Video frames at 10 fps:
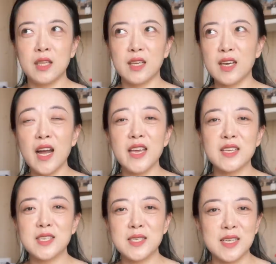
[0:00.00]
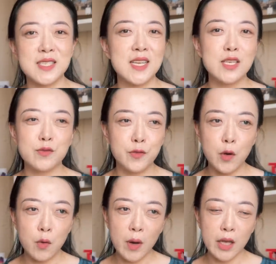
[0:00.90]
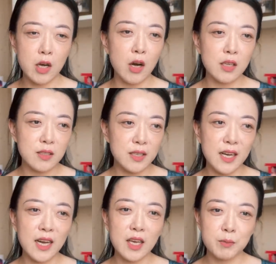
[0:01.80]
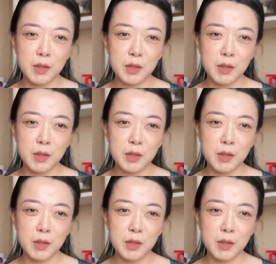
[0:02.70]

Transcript: The guy is a successful white collar guy,